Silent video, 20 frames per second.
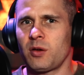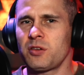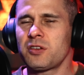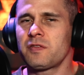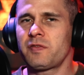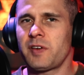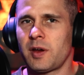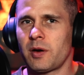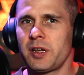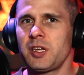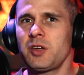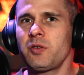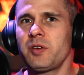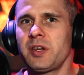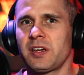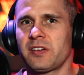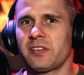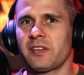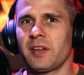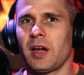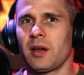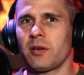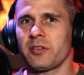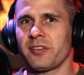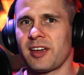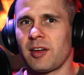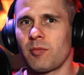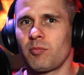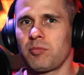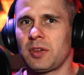It was a very unique style. It was
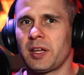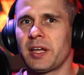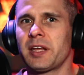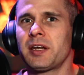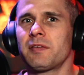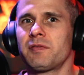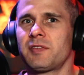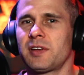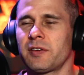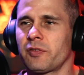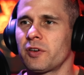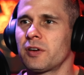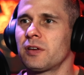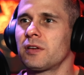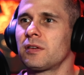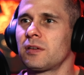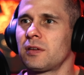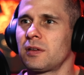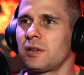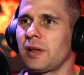like a blend of different